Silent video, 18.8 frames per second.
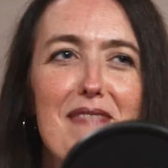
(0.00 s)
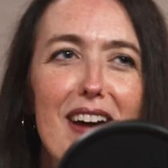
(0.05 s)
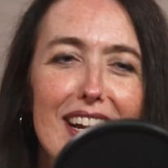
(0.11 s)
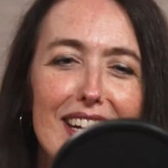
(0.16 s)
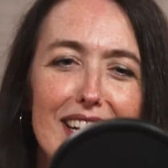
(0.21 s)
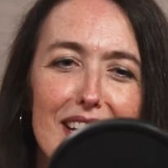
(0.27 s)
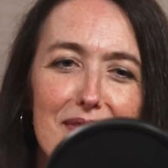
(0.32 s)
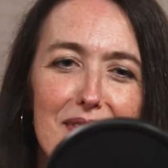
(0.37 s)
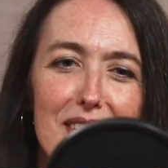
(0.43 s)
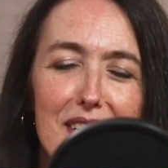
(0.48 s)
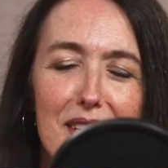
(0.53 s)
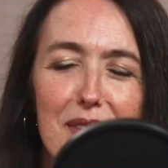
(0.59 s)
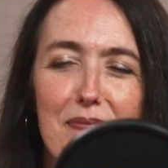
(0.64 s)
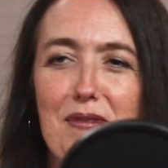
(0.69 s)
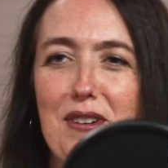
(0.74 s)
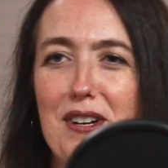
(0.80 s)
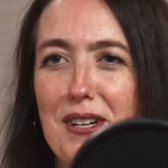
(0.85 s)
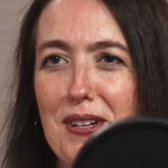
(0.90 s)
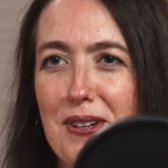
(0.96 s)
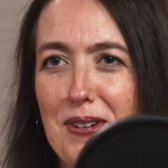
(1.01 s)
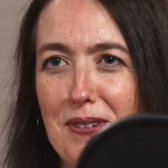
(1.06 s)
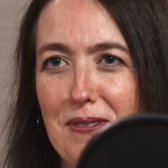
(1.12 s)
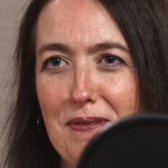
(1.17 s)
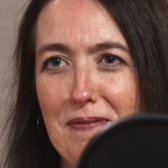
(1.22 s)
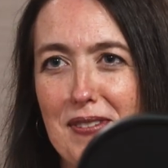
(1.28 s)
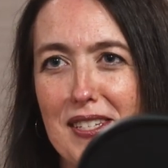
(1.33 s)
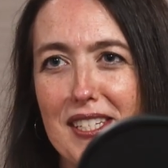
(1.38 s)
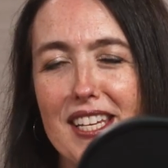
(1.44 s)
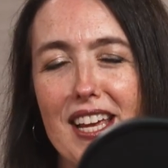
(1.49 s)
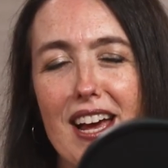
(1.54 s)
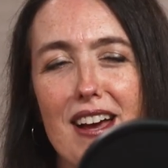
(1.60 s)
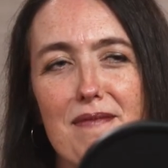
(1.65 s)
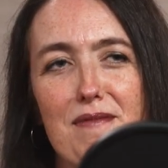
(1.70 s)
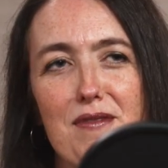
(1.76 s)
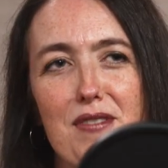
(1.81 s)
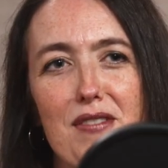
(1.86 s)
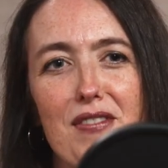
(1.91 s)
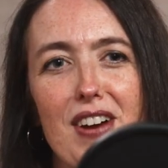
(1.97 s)
my name is Brooke Hoopes.
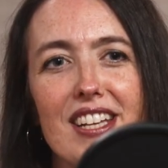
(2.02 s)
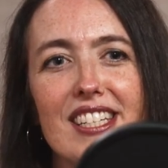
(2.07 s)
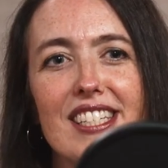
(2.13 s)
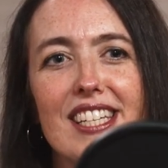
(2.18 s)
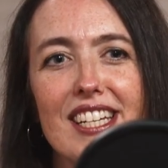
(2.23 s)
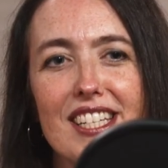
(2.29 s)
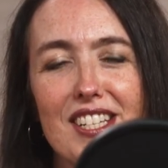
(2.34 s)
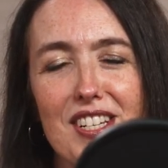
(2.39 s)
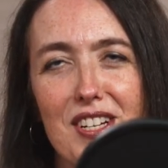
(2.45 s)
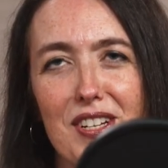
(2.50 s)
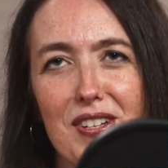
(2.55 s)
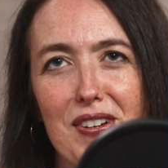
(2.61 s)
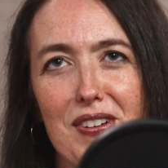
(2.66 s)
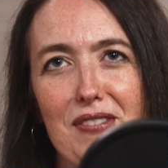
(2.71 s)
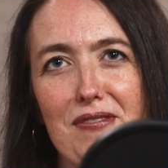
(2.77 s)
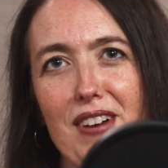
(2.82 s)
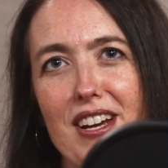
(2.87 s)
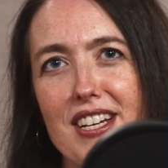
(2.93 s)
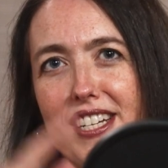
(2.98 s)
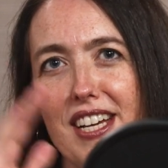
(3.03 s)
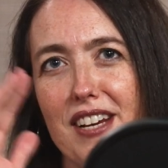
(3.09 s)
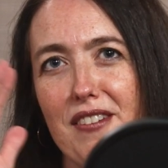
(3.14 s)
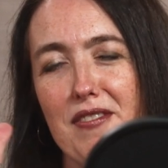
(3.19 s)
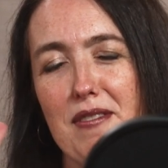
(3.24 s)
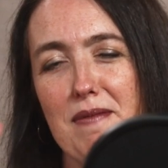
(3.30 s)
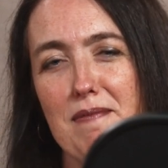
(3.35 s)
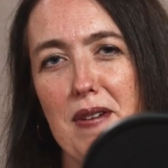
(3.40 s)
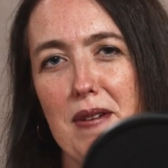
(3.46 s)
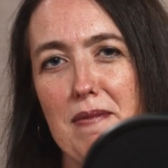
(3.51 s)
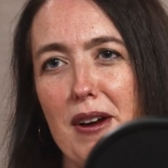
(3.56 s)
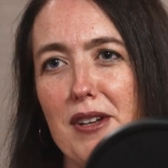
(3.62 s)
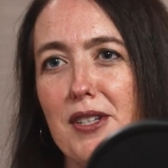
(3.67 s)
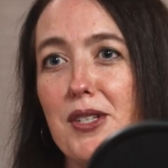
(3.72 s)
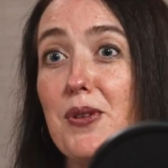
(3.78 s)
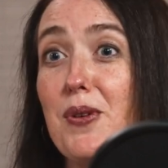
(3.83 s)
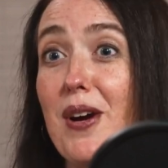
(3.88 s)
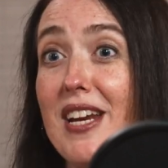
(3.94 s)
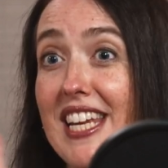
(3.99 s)
We've got 6 children ranging from
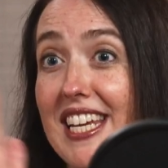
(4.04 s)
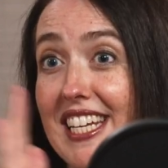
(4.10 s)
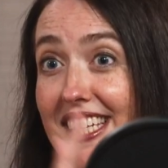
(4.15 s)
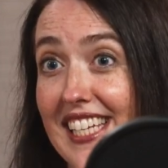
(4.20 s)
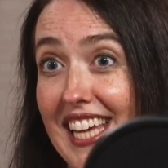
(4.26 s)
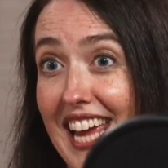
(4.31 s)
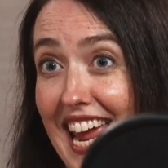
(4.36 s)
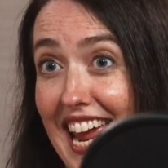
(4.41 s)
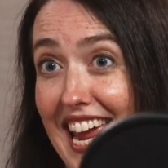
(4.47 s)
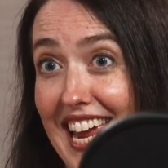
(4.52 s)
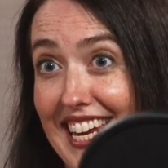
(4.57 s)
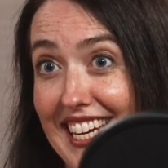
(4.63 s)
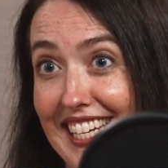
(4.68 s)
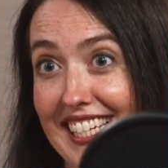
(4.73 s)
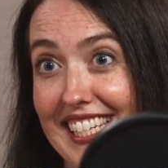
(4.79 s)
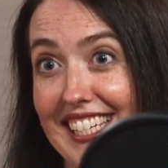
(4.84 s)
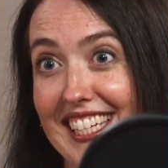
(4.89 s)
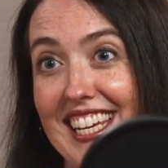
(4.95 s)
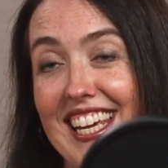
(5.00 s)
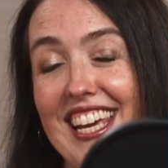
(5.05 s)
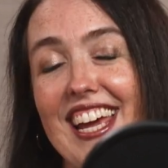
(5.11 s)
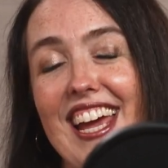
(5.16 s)
about 20 to 8.